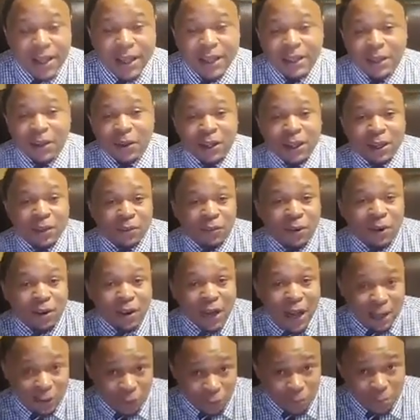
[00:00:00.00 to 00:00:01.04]
Don't get it wrong,
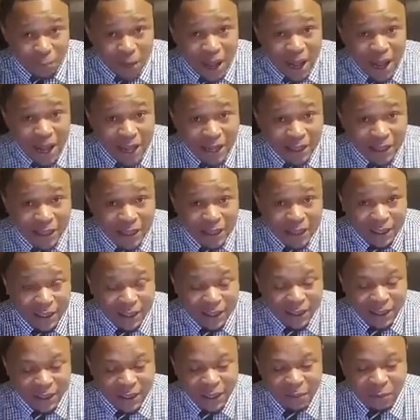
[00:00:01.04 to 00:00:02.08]
I don't mind
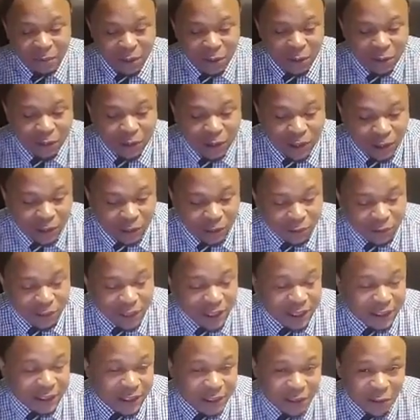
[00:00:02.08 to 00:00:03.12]
giving those
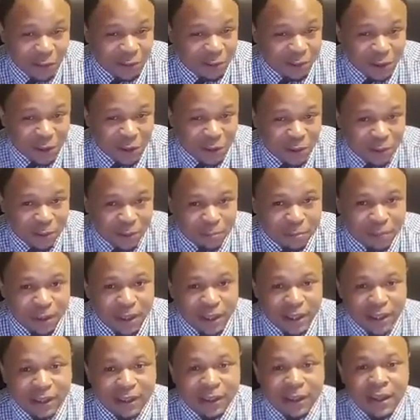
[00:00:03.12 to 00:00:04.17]
consultations over and over,
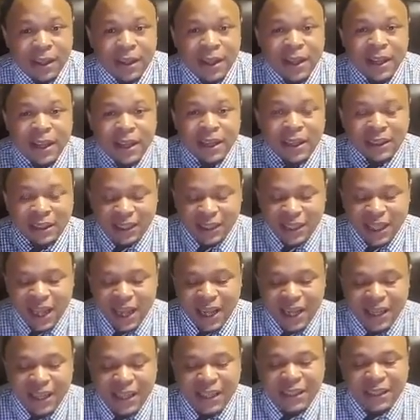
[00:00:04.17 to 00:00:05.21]
but it's a
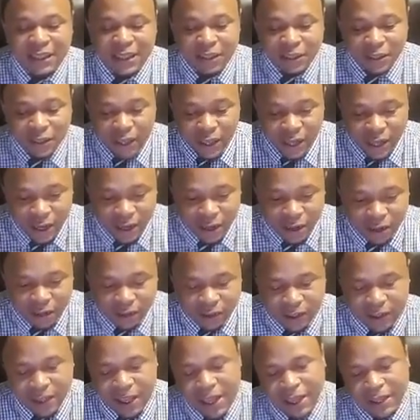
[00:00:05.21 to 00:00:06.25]
lot easier here
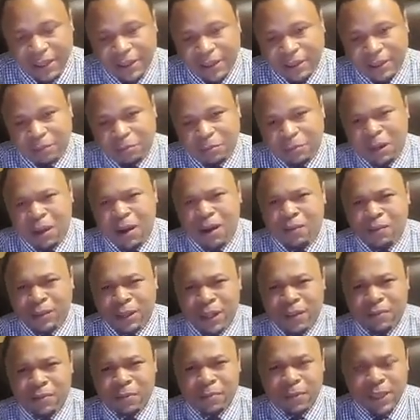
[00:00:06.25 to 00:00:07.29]
to kind of cover the
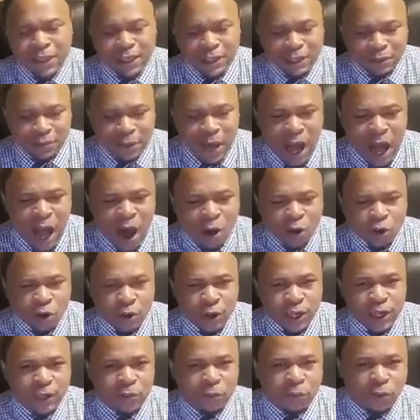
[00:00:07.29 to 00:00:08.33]
information of how
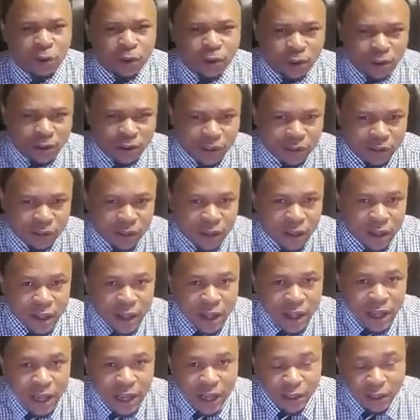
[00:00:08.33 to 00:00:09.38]
credit works
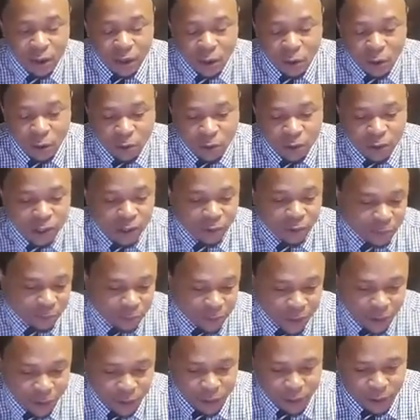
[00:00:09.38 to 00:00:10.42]
and your whole credit
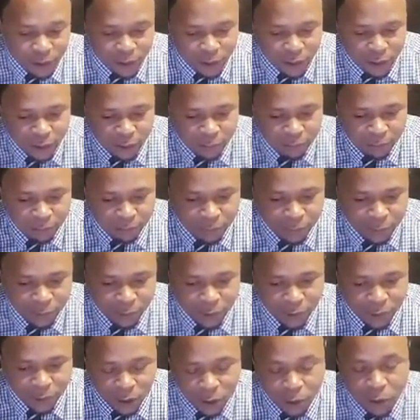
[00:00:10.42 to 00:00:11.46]
repair,
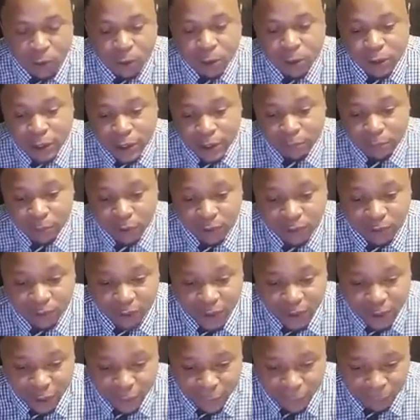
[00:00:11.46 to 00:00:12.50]
your whole credit
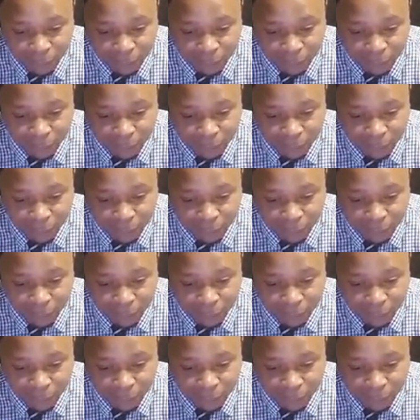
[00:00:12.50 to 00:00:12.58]
profile.